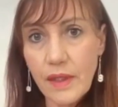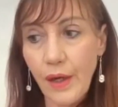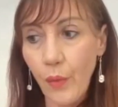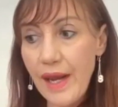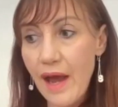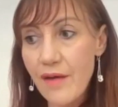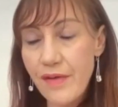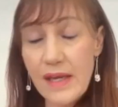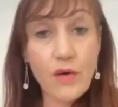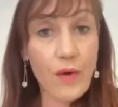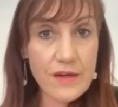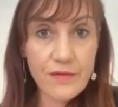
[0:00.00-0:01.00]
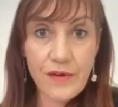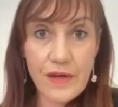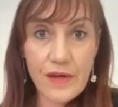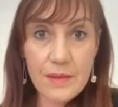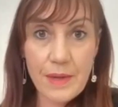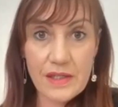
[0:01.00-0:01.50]
We have had great
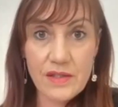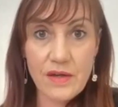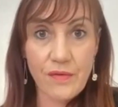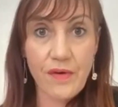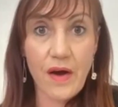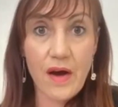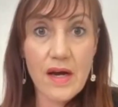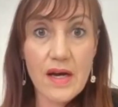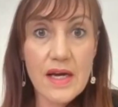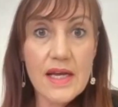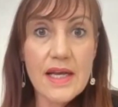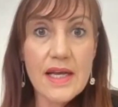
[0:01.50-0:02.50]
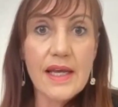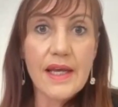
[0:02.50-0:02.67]
feedback so far.